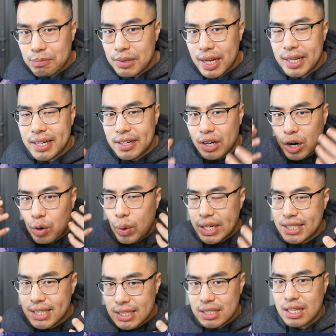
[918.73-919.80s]
played in our
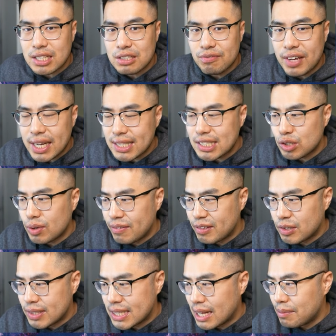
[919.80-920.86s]
YCS Las Vegas
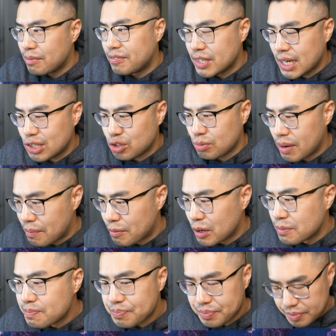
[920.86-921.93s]
3v3 team, if you guys remember.